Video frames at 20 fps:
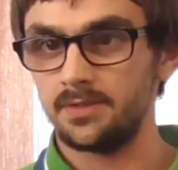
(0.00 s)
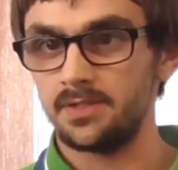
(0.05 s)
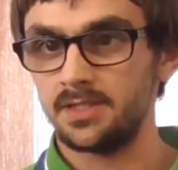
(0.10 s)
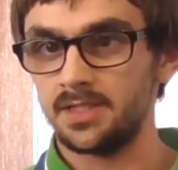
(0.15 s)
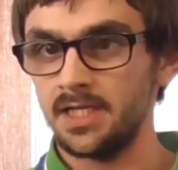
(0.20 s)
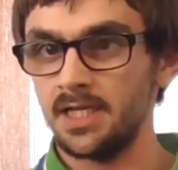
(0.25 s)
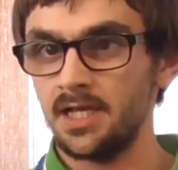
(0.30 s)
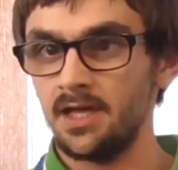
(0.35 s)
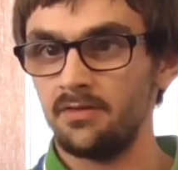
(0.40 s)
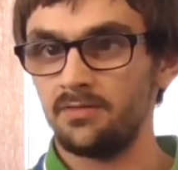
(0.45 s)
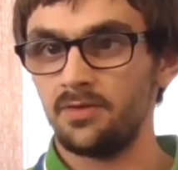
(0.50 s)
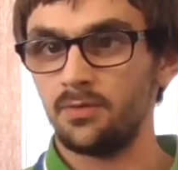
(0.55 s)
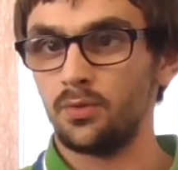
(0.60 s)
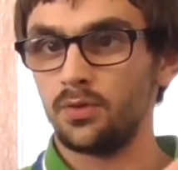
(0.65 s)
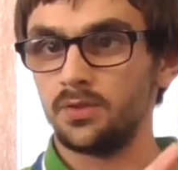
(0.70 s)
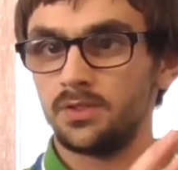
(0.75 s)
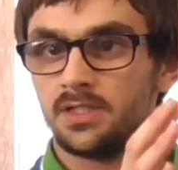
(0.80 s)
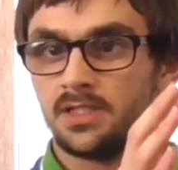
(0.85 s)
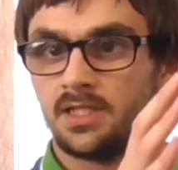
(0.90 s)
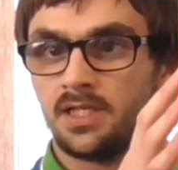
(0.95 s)
So say now if you
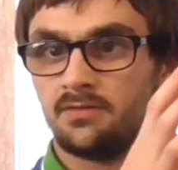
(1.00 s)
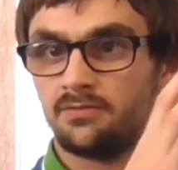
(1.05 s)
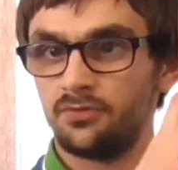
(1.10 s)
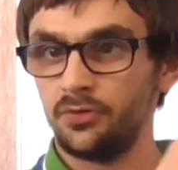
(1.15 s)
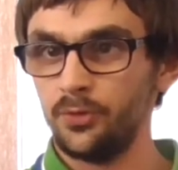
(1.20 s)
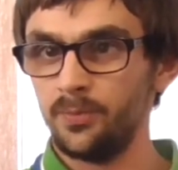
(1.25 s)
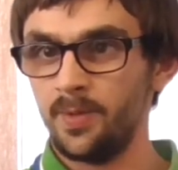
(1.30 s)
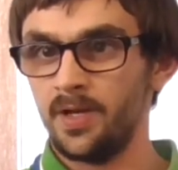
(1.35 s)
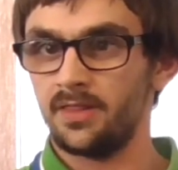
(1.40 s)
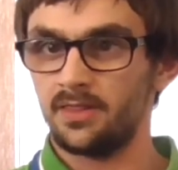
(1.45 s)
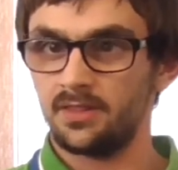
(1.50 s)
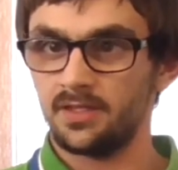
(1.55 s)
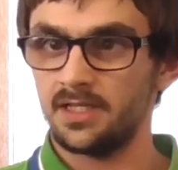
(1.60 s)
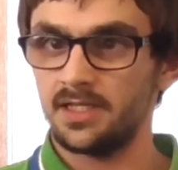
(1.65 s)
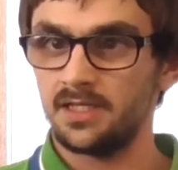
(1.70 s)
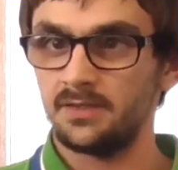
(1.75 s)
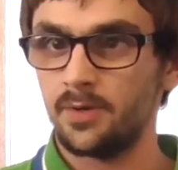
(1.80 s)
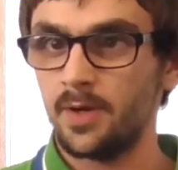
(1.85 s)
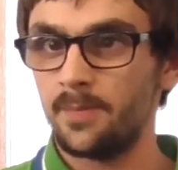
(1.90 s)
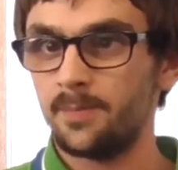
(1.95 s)
wanted a
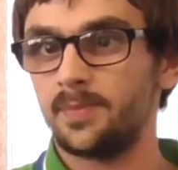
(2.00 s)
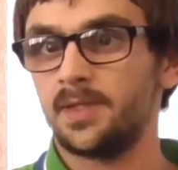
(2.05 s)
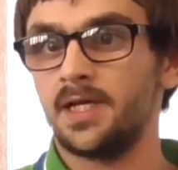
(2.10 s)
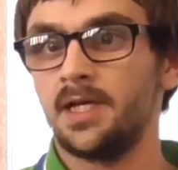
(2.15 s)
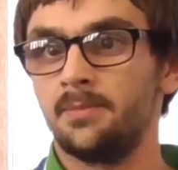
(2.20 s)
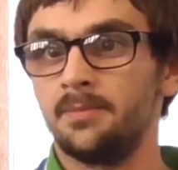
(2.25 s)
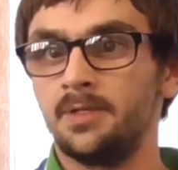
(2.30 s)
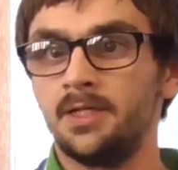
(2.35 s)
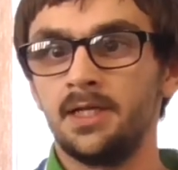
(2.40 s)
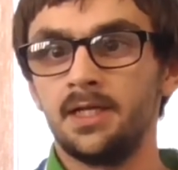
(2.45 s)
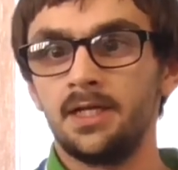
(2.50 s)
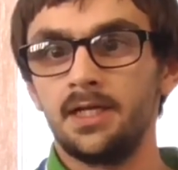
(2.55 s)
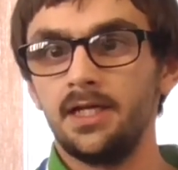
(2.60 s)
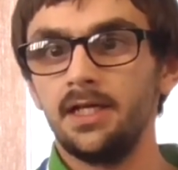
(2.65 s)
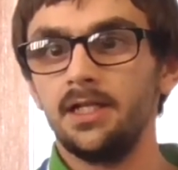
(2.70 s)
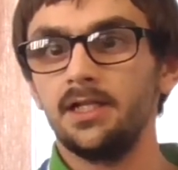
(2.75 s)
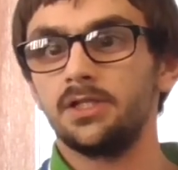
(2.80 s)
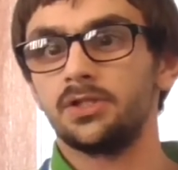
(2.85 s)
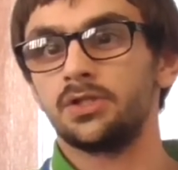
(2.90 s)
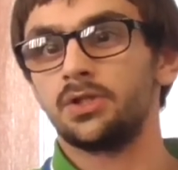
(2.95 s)
4x3 webcam
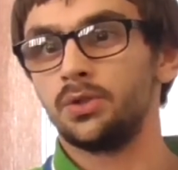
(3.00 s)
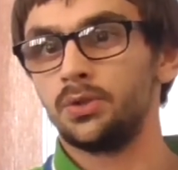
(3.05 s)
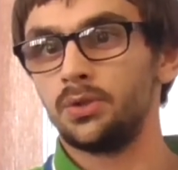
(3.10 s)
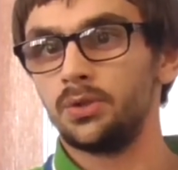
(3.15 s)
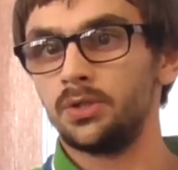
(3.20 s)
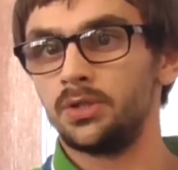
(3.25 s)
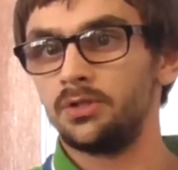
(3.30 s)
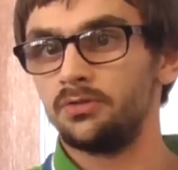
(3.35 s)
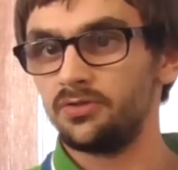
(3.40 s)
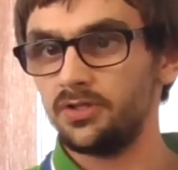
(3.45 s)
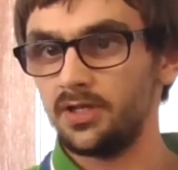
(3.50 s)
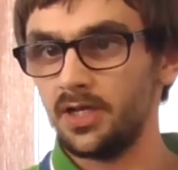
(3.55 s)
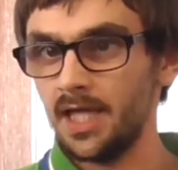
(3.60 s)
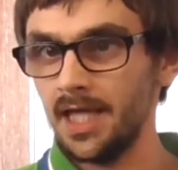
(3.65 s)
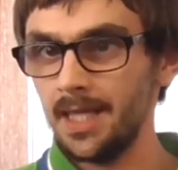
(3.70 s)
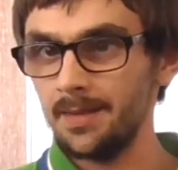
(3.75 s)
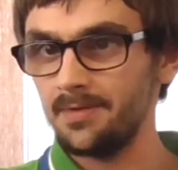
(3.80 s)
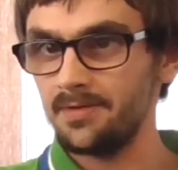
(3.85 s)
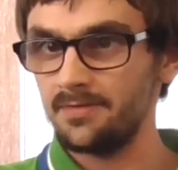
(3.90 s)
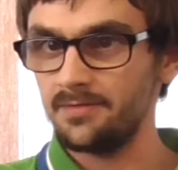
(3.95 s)
in the corner for your
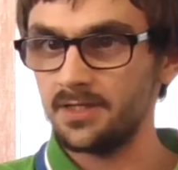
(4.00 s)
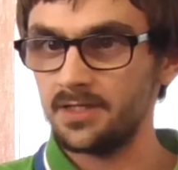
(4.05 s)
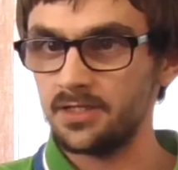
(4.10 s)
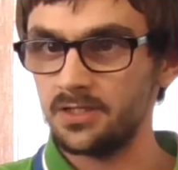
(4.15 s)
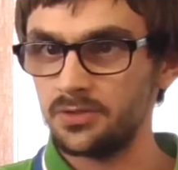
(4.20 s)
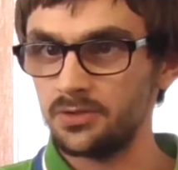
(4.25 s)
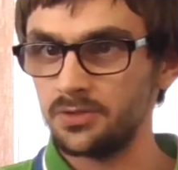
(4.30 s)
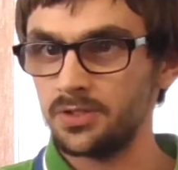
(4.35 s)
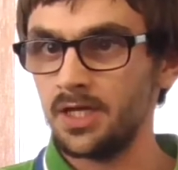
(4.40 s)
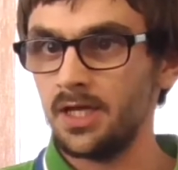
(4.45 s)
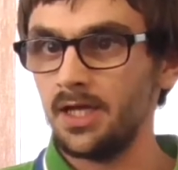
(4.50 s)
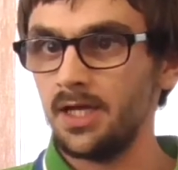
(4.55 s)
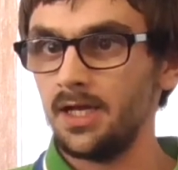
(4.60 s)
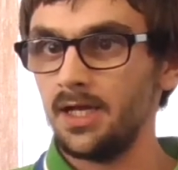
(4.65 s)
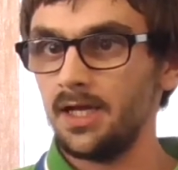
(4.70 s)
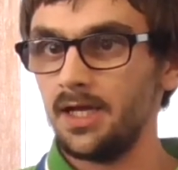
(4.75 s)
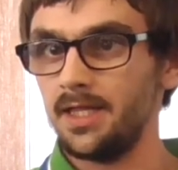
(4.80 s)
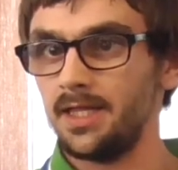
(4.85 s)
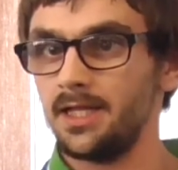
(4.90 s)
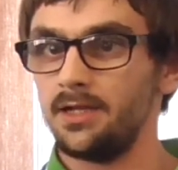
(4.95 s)
gaming videos,
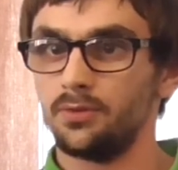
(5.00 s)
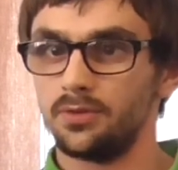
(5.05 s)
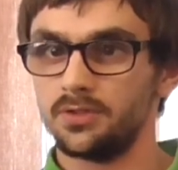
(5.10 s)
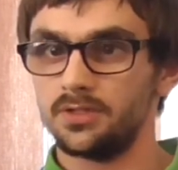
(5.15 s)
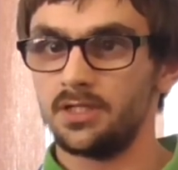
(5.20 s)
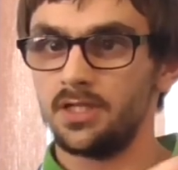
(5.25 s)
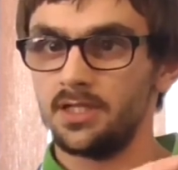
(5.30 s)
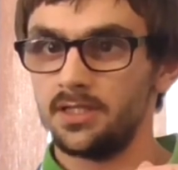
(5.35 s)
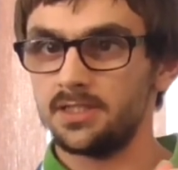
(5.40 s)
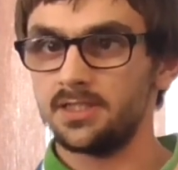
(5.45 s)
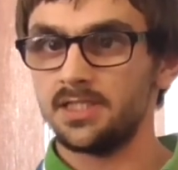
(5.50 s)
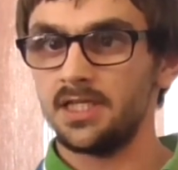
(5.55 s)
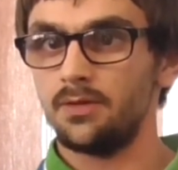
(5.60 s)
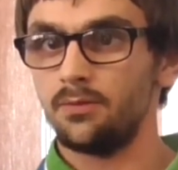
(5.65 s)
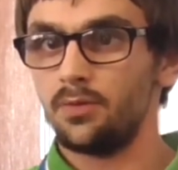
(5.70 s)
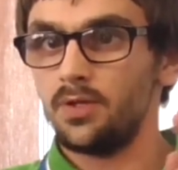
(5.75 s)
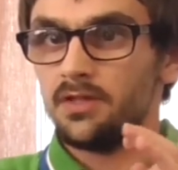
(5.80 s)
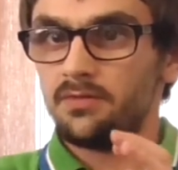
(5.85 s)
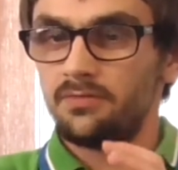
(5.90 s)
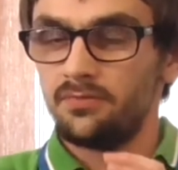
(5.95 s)
and then you want another
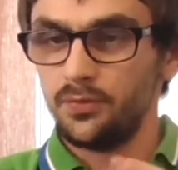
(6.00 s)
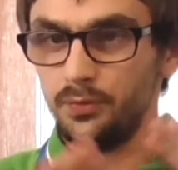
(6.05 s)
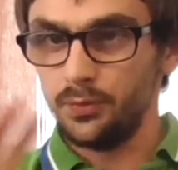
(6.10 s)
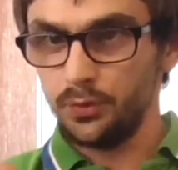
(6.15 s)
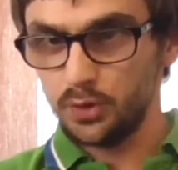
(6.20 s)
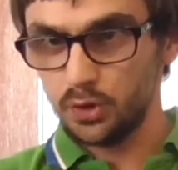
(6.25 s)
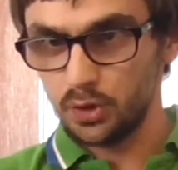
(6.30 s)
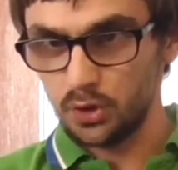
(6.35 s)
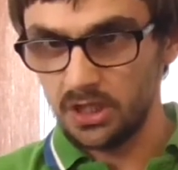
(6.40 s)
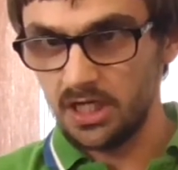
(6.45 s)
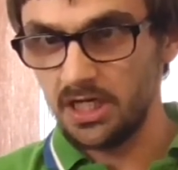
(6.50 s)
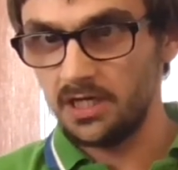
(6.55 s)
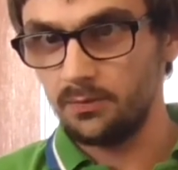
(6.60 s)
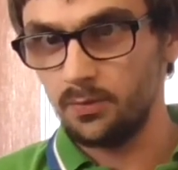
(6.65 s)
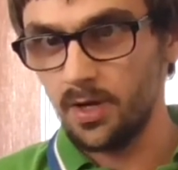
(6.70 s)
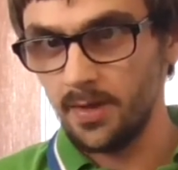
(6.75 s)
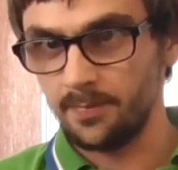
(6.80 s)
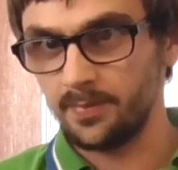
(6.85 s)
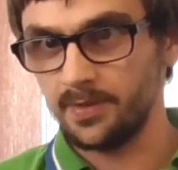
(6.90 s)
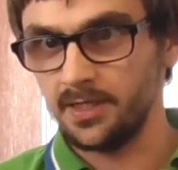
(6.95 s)
scene with a full screen
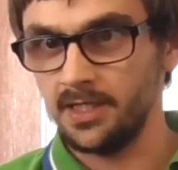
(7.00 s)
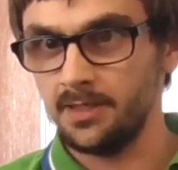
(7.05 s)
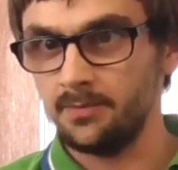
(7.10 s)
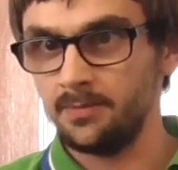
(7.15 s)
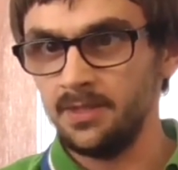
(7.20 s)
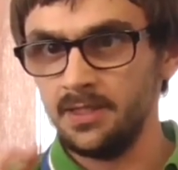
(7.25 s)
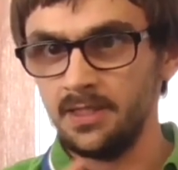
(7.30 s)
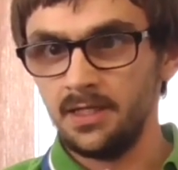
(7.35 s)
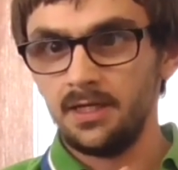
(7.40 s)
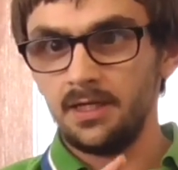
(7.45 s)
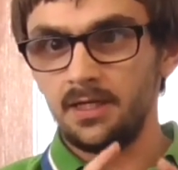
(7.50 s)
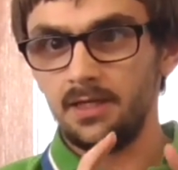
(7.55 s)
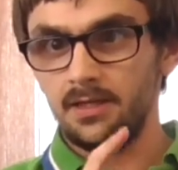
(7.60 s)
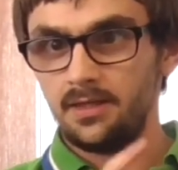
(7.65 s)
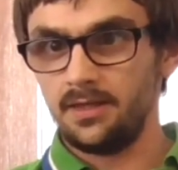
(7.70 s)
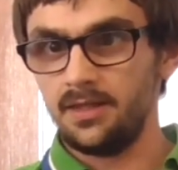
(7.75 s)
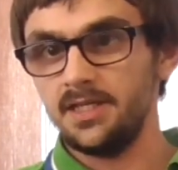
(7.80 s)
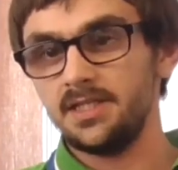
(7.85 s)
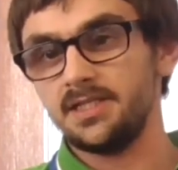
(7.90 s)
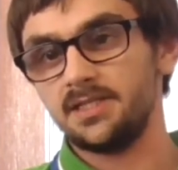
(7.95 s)
webcam,
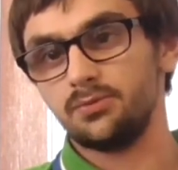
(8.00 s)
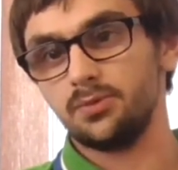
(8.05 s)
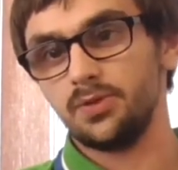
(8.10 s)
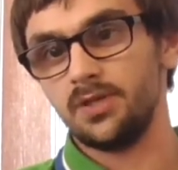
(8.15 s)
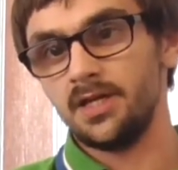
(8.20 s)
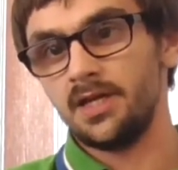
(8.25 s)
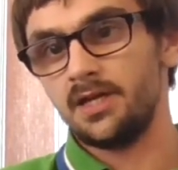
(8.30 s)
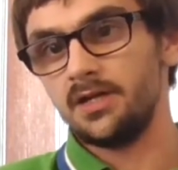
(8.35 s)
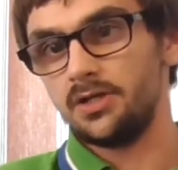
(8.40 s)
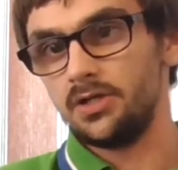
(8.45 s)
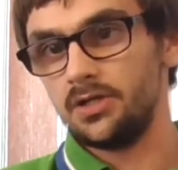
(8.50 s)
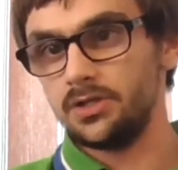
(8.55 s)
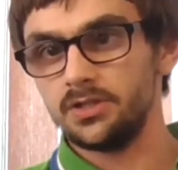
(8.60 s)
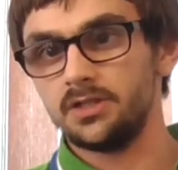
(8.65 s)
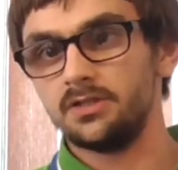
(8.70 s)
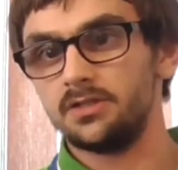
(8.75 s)
this will then not